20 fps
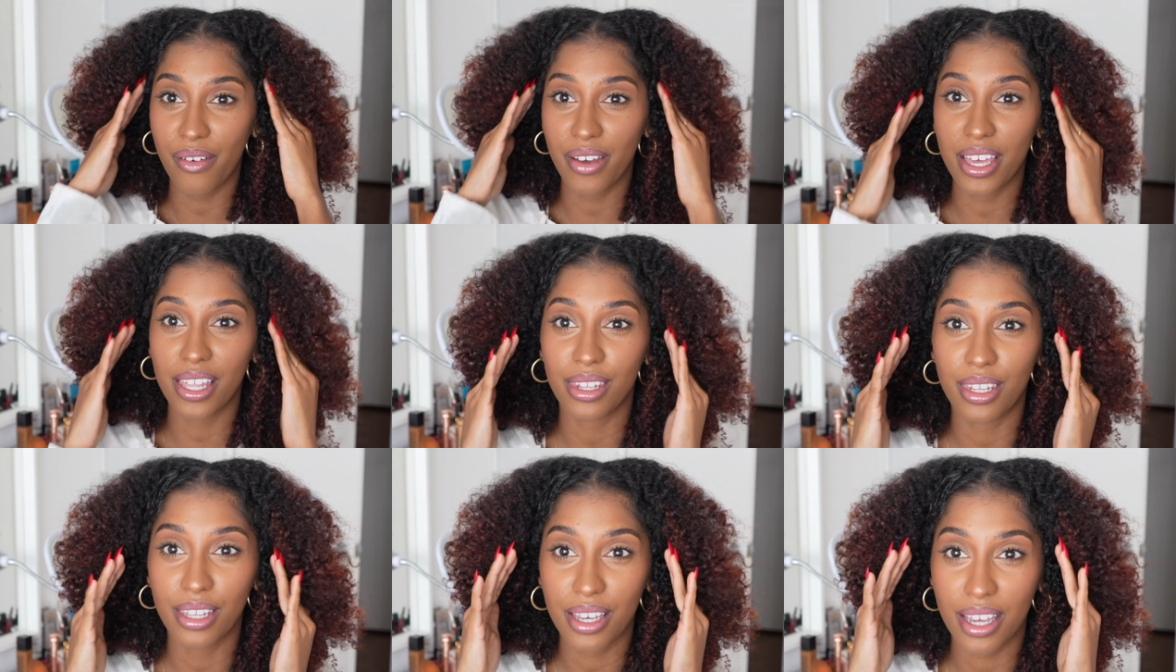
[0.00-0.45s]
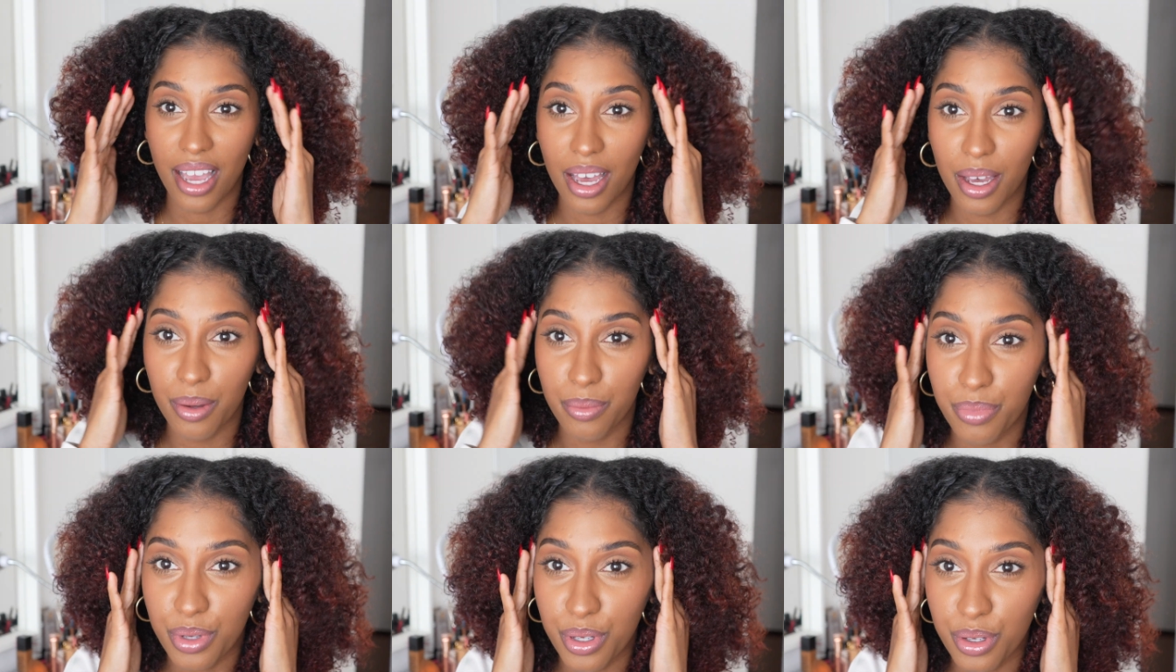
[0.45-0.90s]
and look how
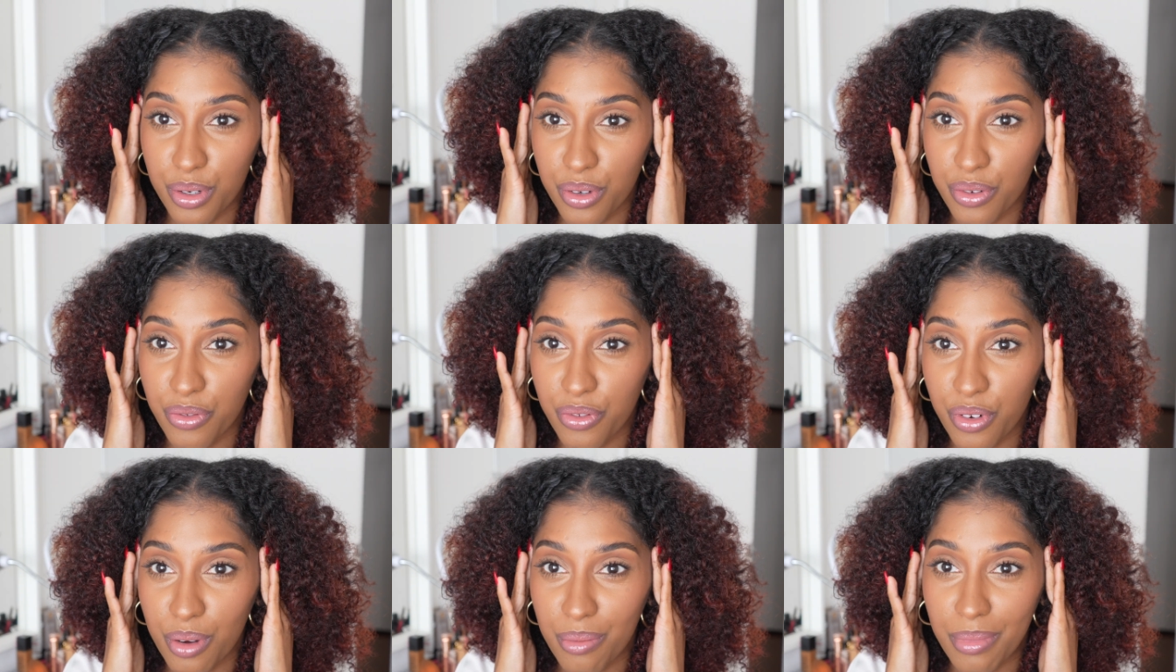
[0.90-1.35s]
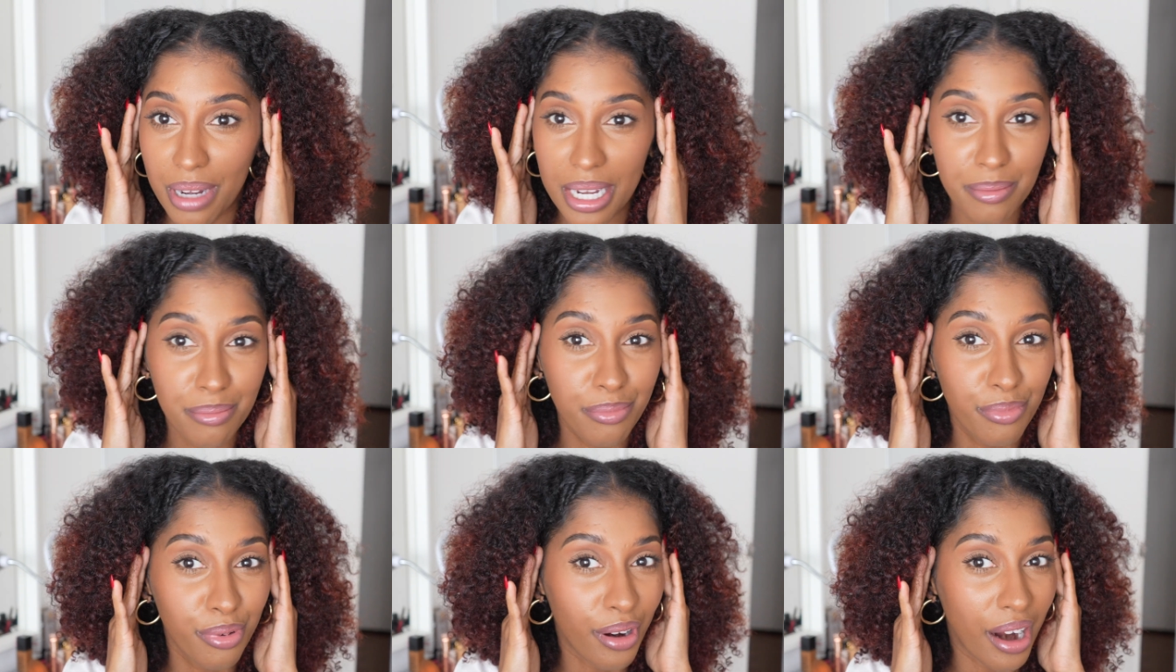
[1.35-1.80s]
beautiful my
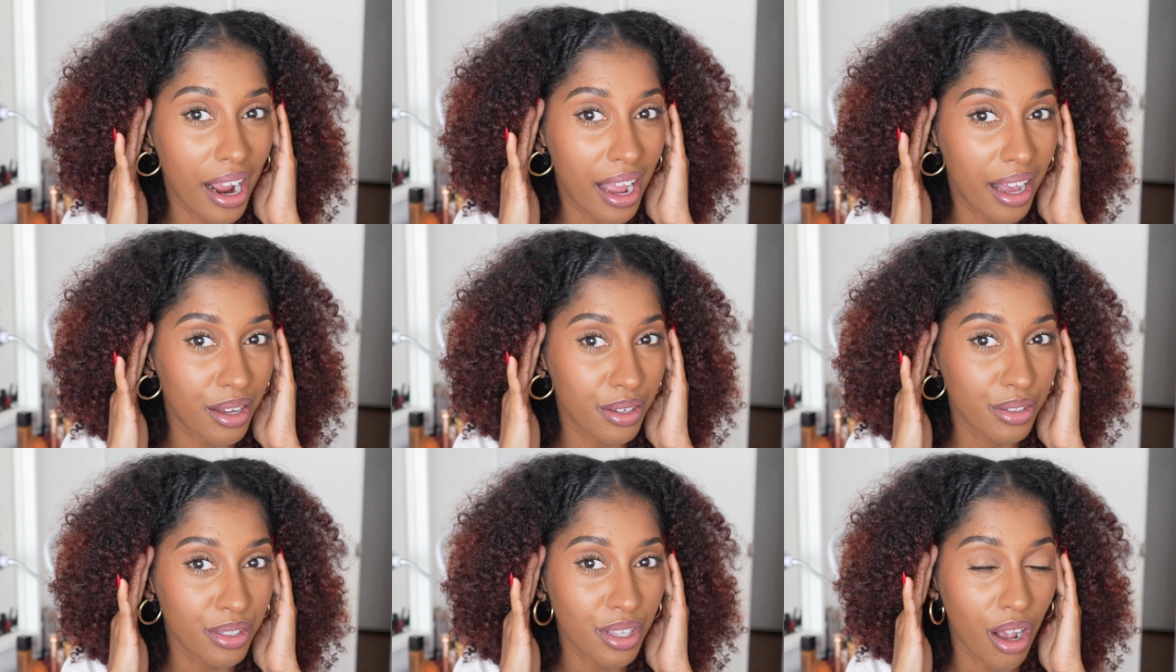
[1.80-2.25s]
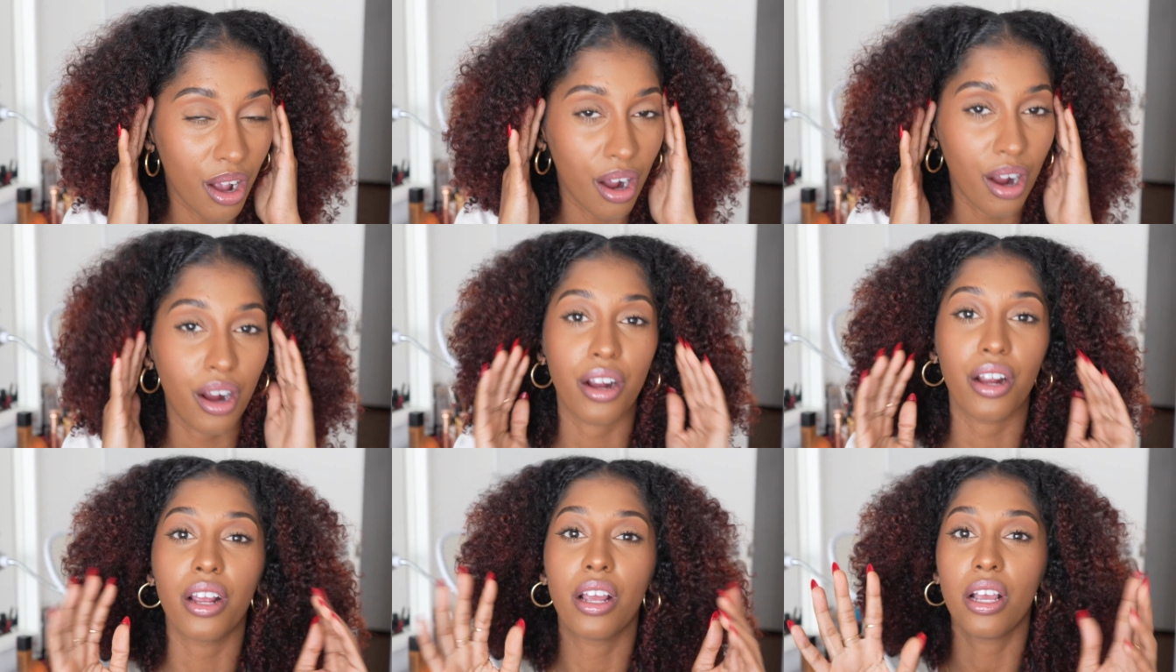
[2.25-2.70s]
brows
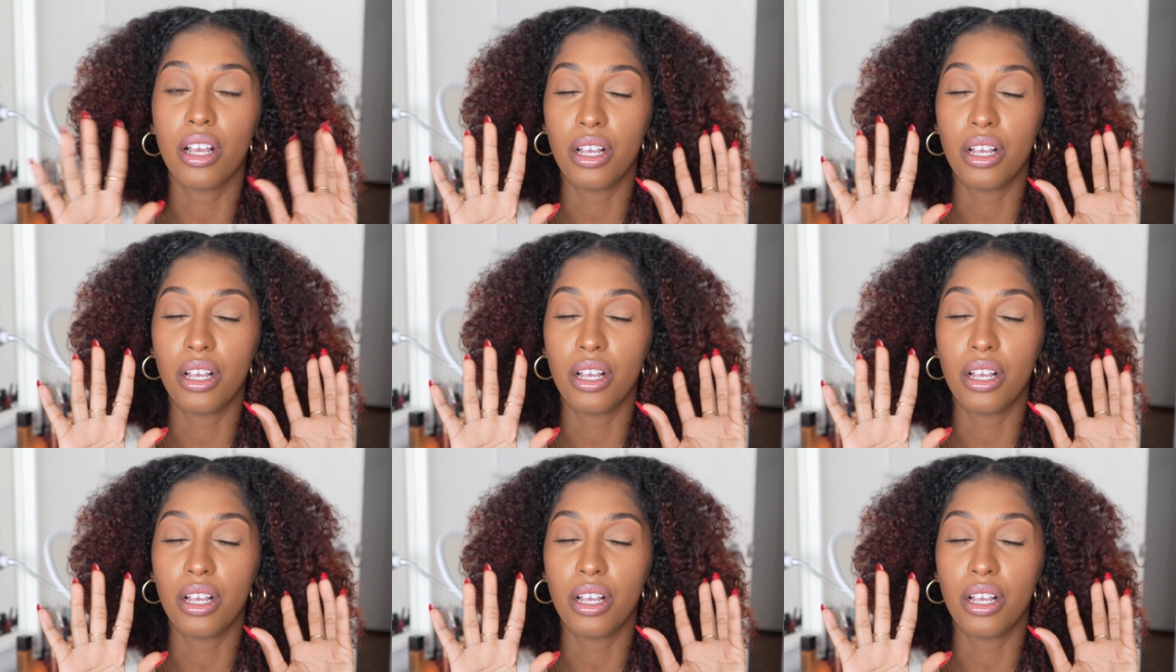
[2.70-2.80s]
are.